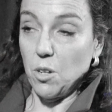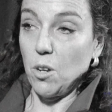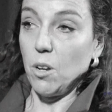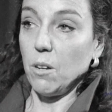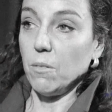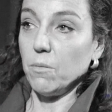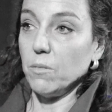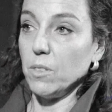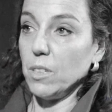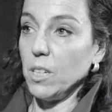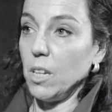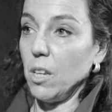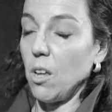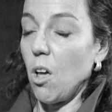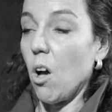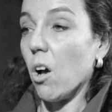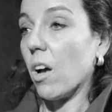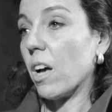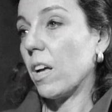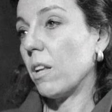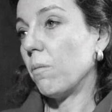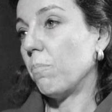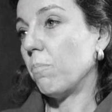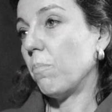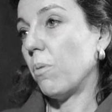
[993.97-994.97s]
of the
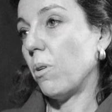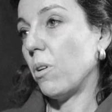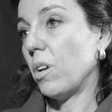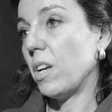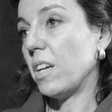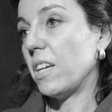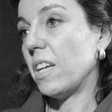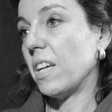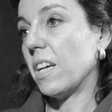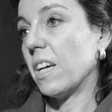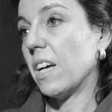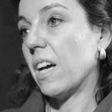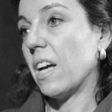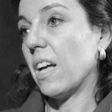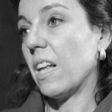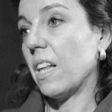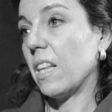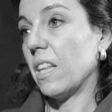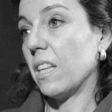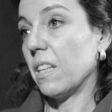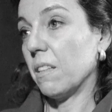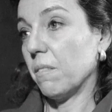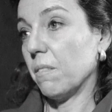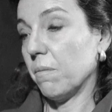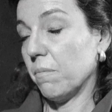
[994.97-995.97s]
local
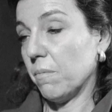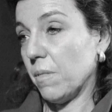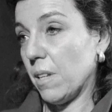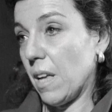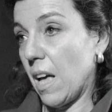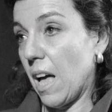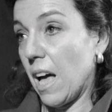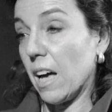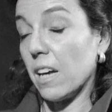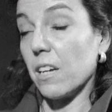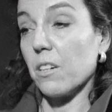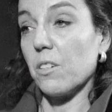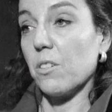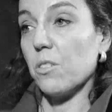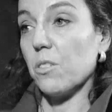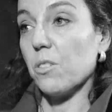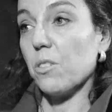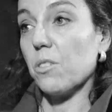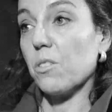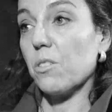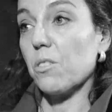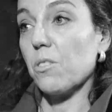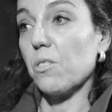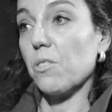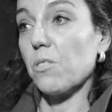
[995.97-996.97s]
political
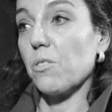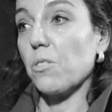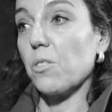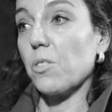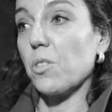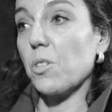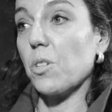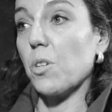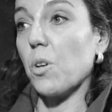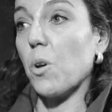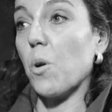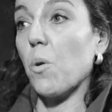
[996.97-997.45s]
actors,